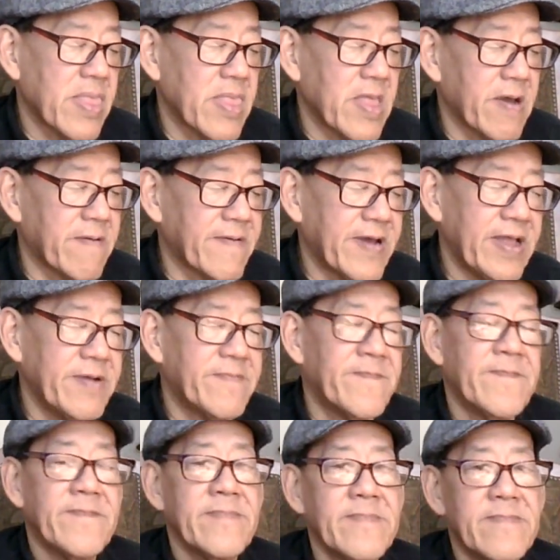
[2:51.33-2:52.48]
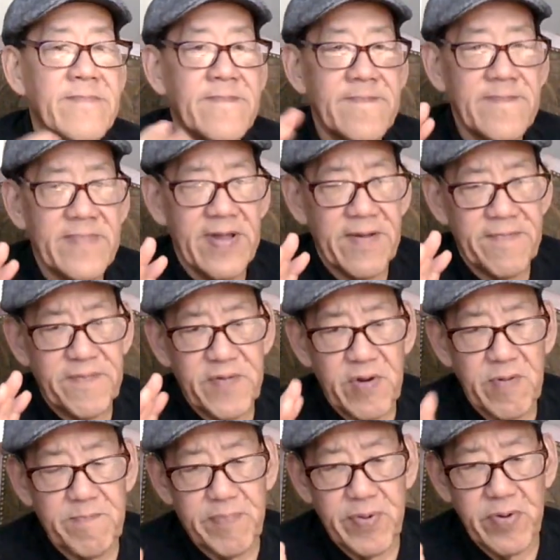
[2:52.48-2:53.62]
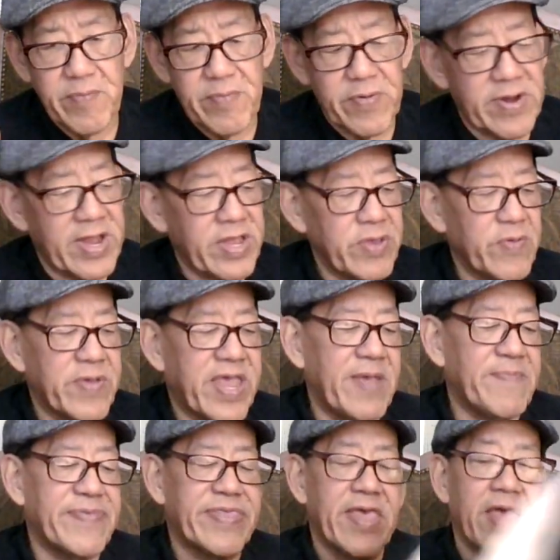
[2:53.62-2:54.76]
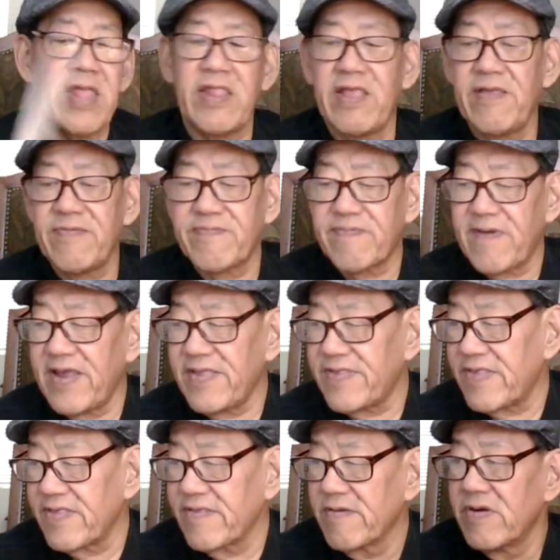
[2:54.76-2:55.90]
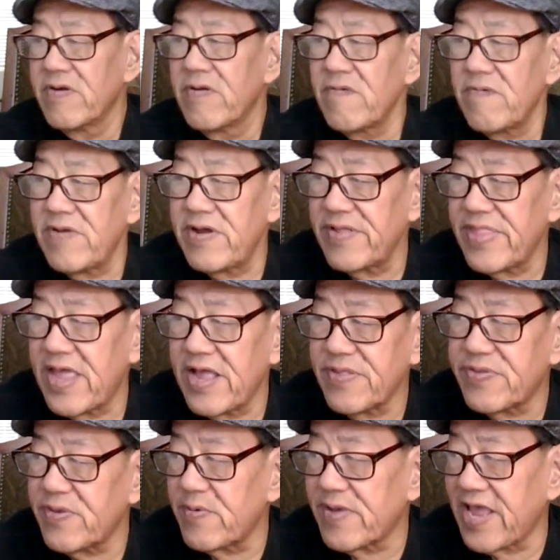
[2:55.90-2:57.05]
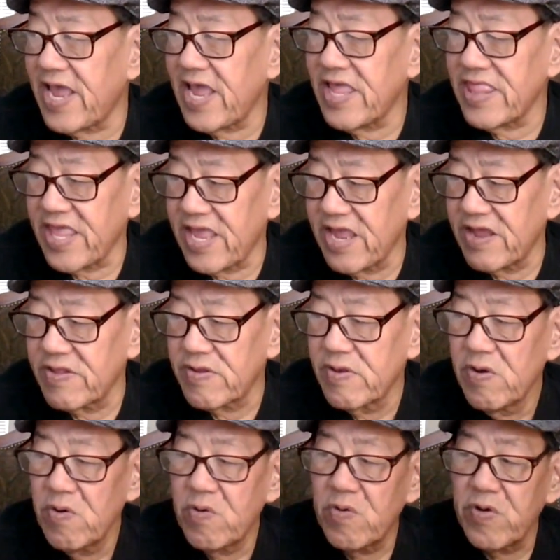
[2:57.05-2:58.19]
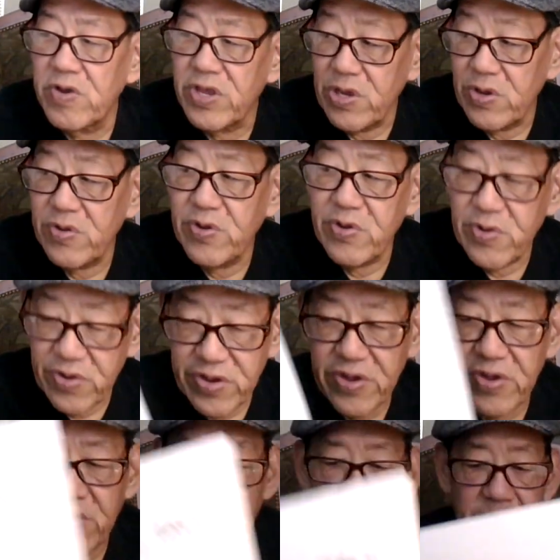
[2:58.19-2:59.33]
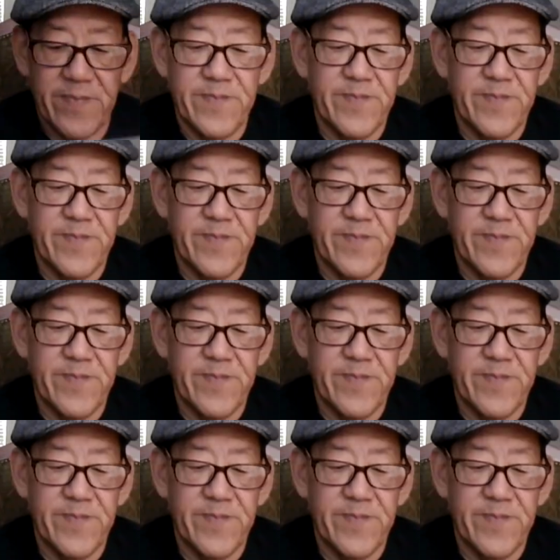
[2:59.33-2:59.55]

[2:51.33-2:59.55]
All right? If you're a boomer and you keep saying these phrases, well, that's okay then. Or you do you.